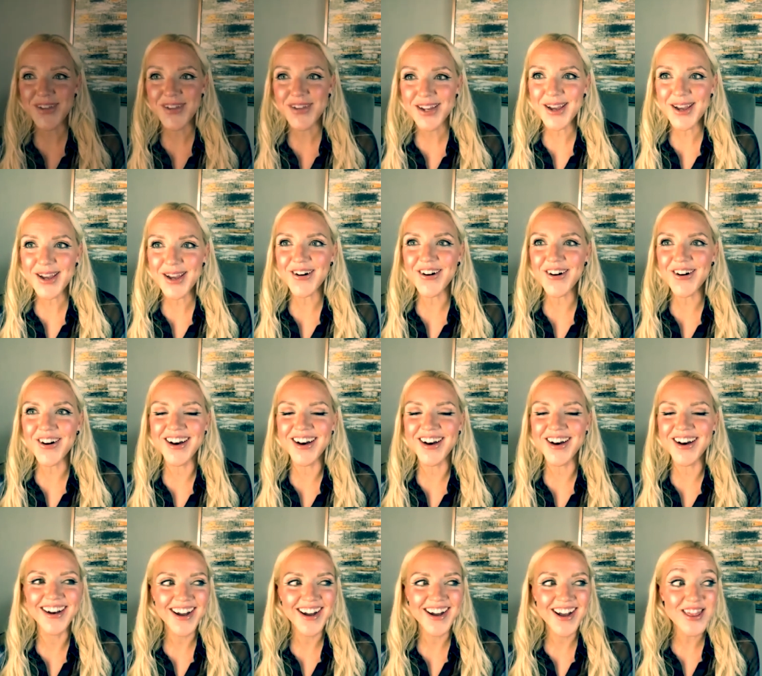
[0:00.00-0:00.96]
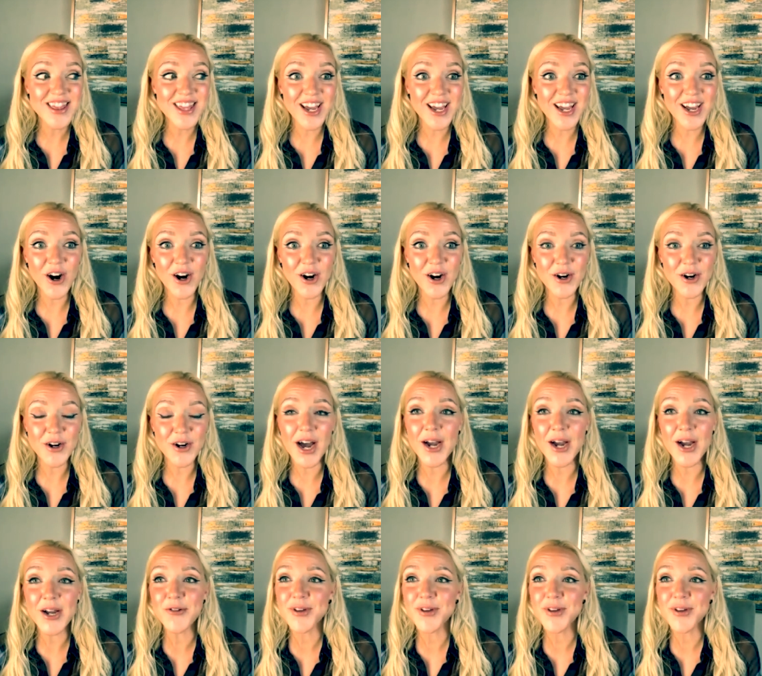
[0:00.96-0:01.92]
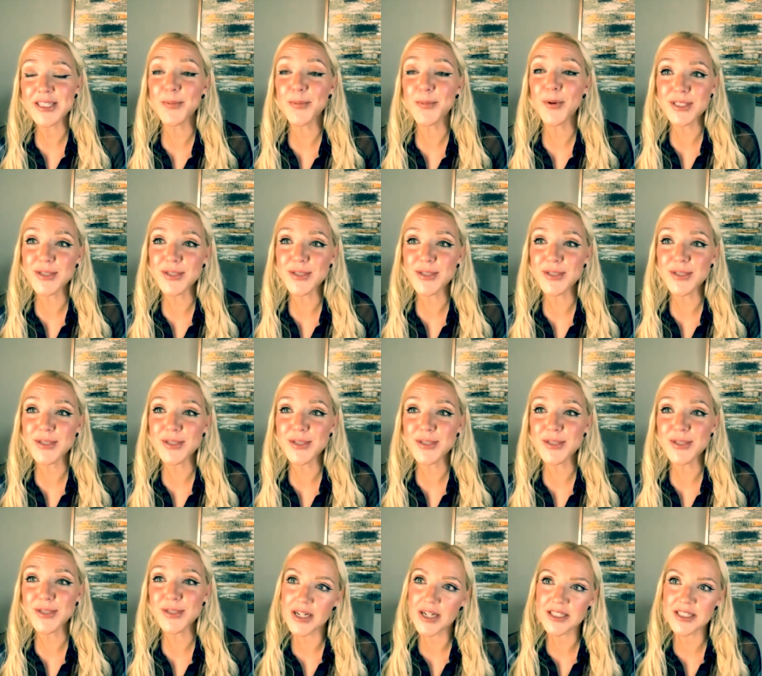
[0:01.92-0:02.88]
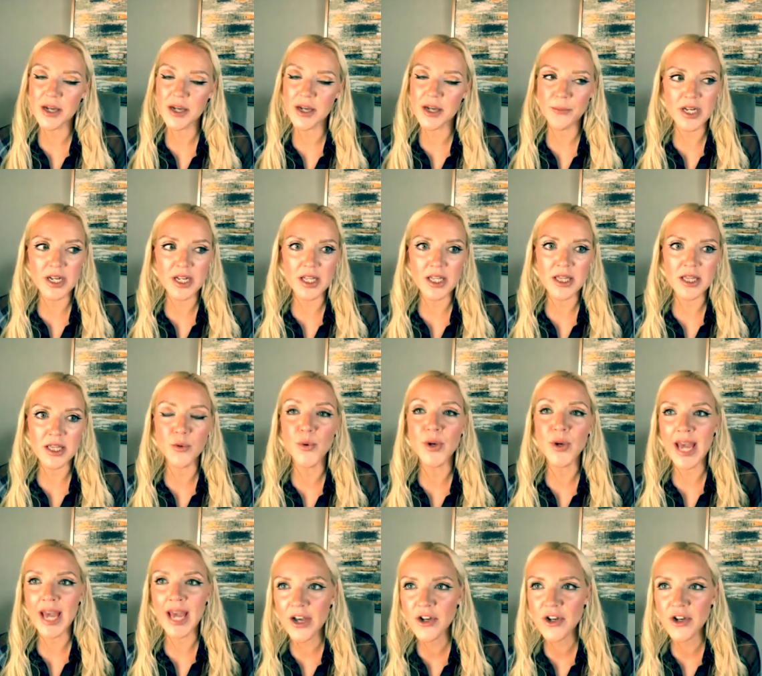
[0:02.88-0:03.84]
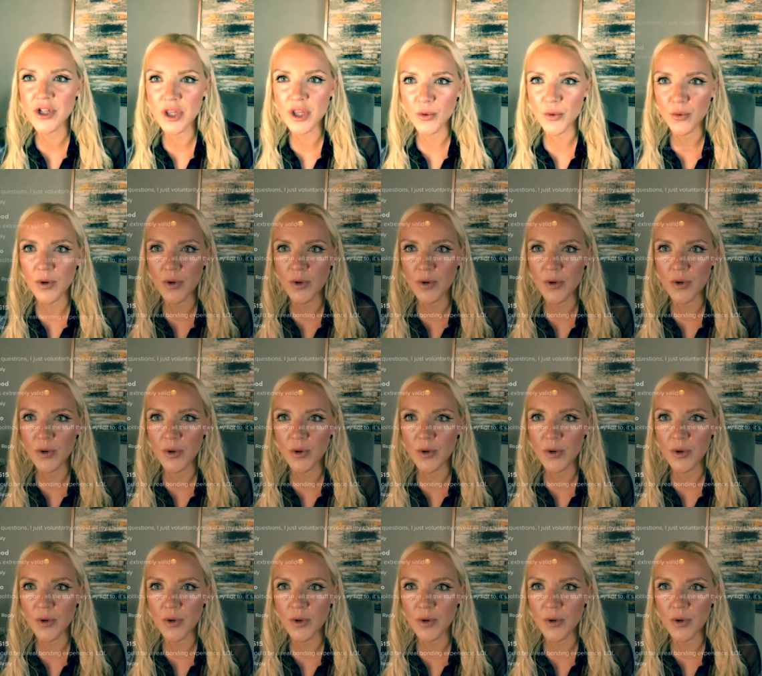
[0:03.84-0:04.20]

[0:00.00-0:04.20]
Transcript: video, they are kind of, it's supposed to be humorous, but the reaction that